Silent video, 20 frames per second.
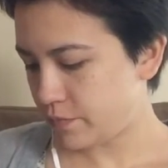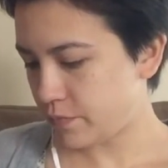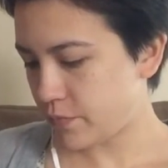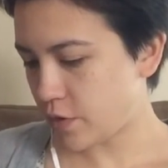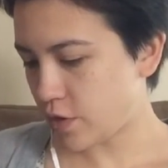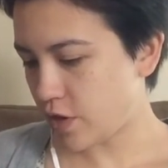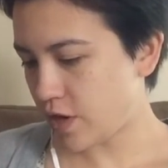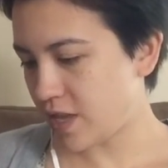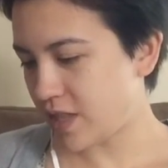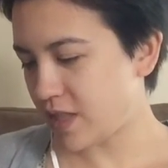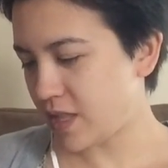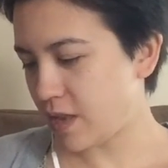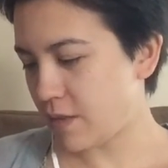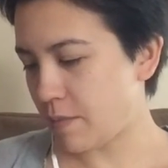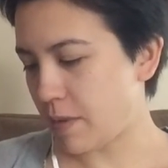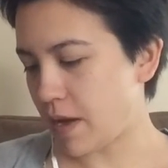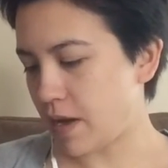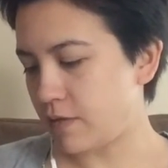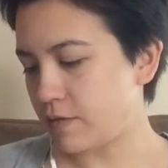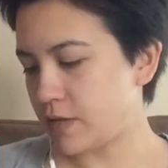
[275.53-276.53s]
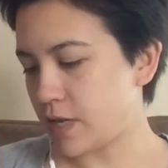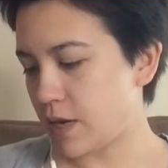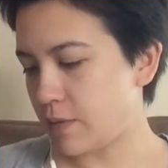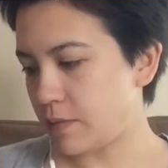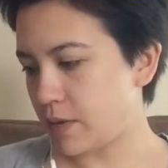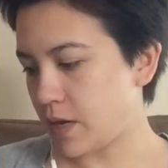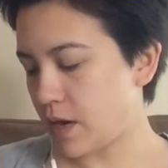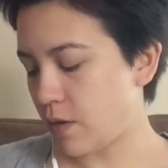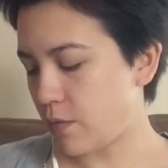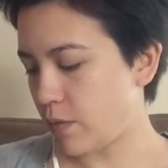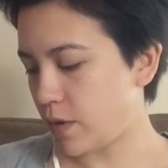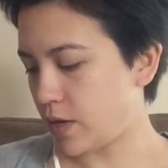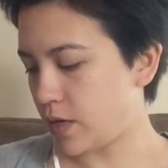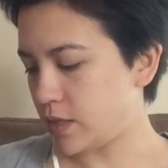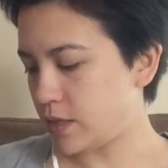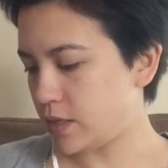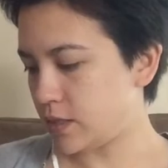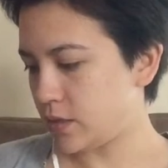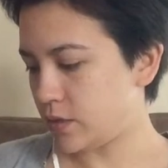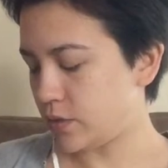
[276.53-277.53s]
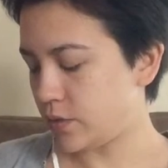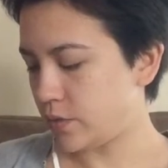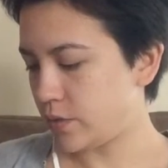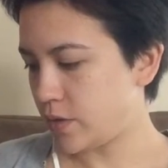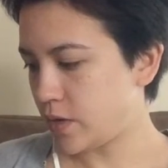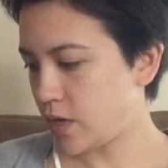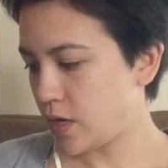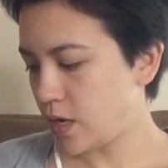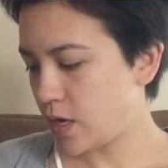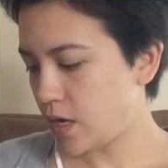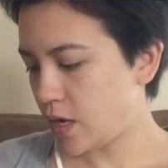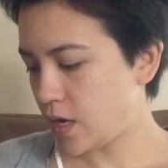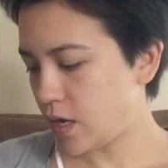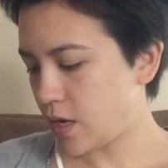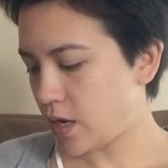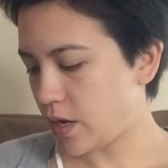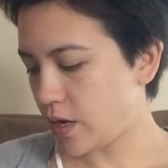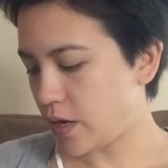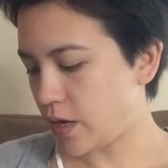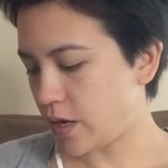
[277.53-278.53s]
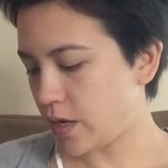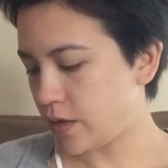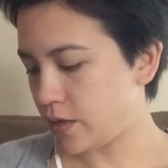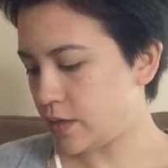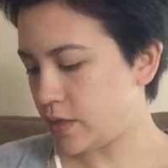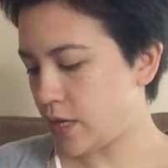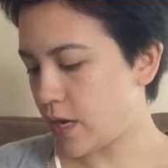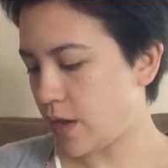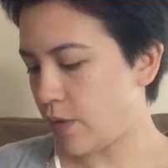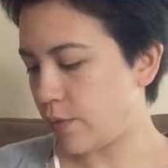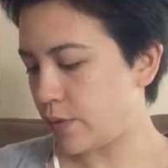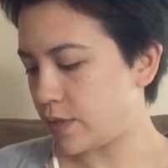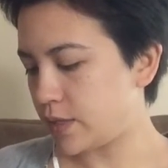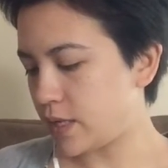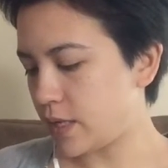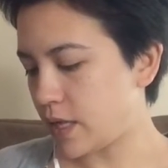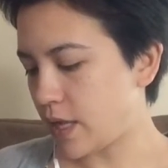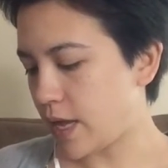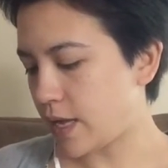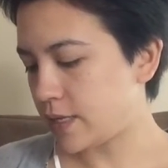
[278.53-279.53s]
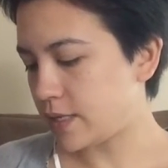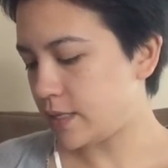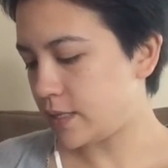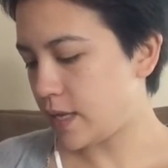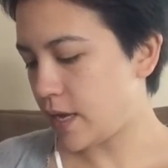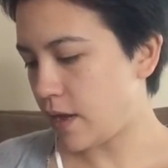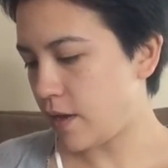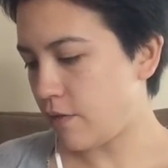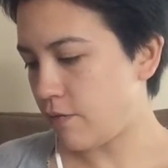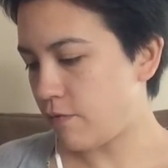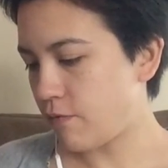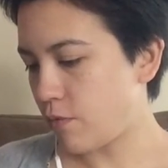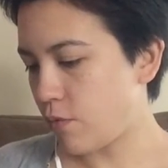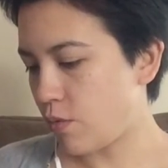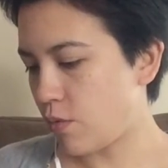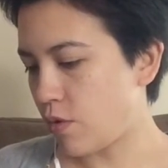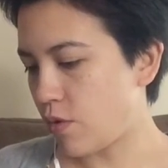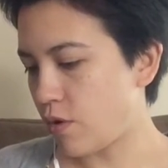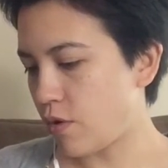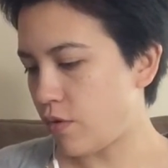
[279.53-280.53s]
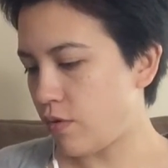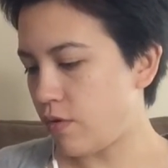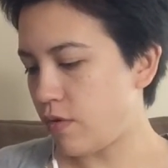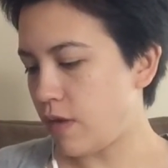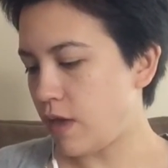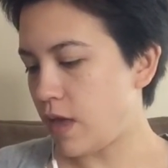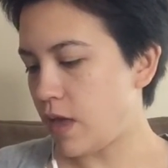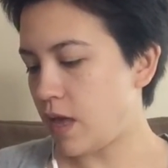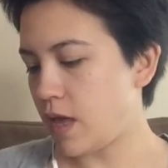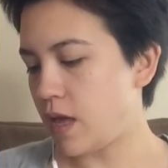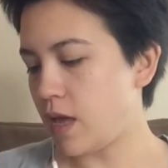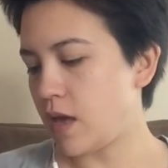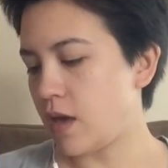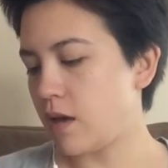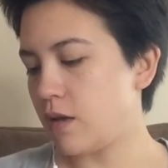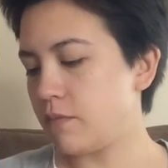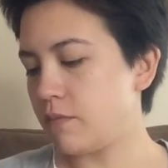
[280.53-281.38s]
or in the amount of time that I wanted to. Today was the last day for the